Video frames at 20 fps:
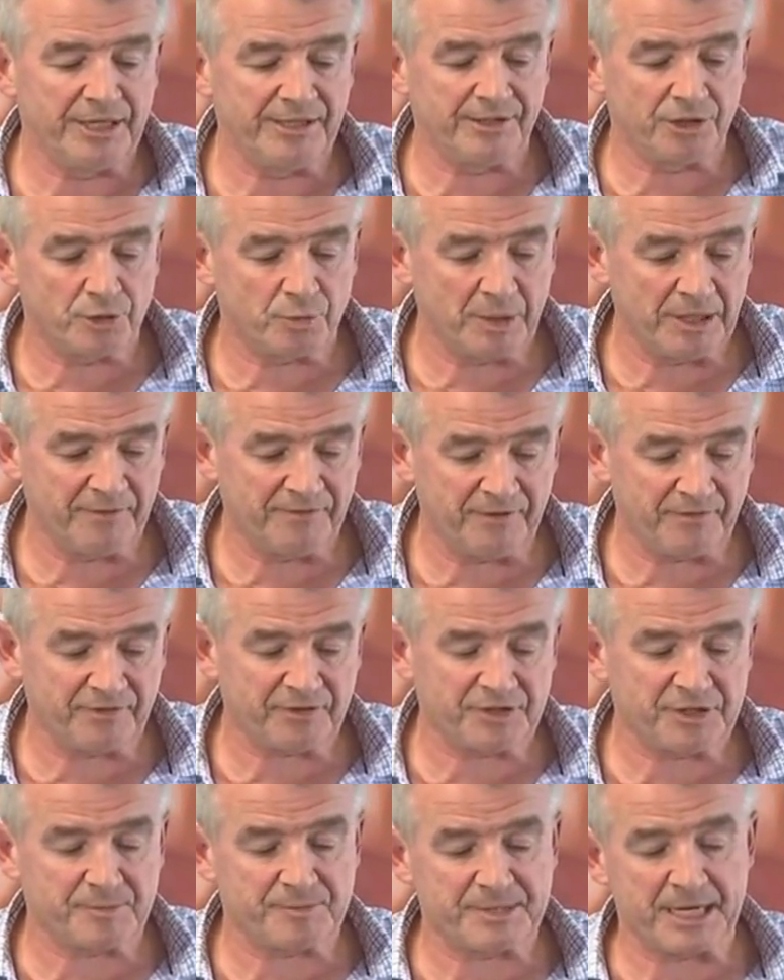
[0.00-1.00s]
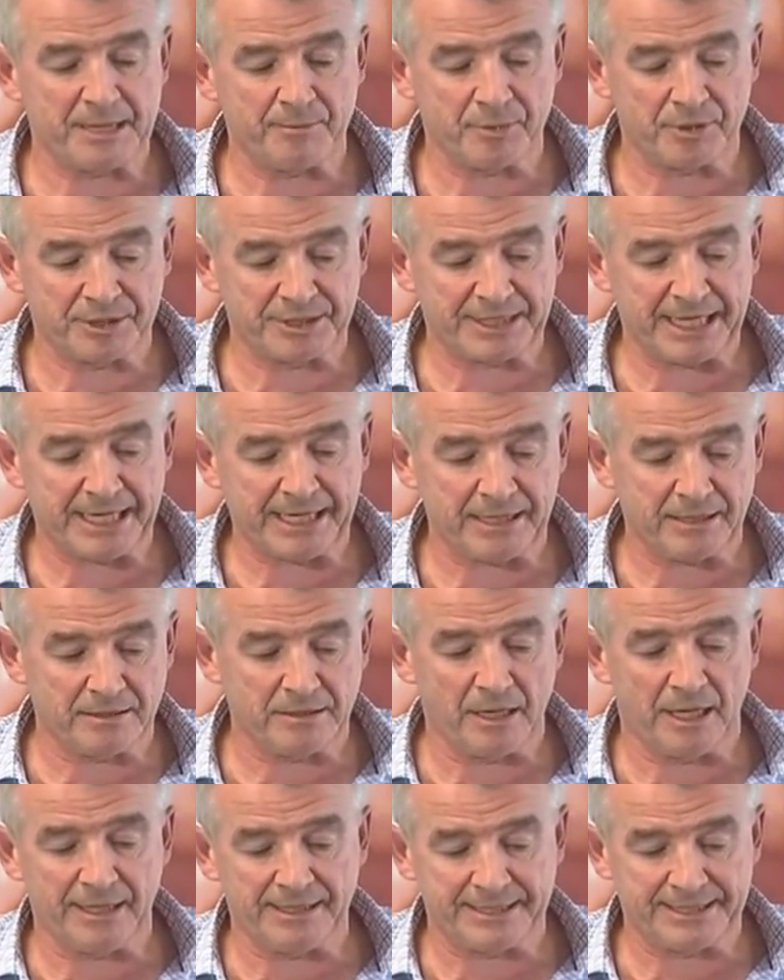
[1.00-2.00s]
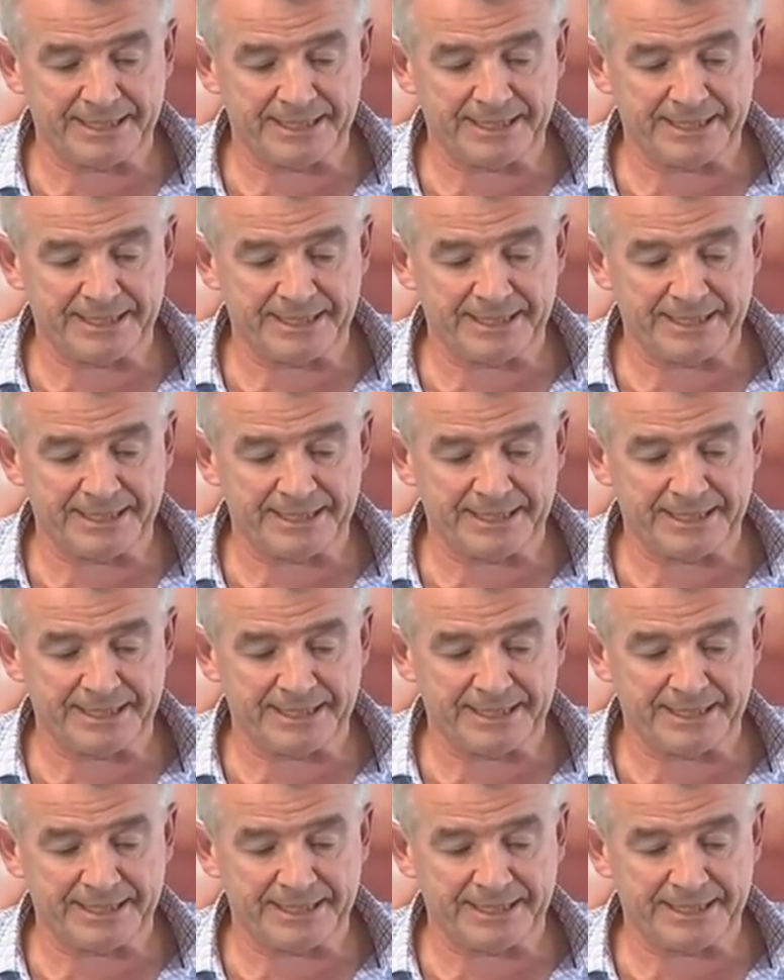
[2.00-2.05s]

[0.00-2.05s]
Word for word: the 25th of September, 2nd, 9th,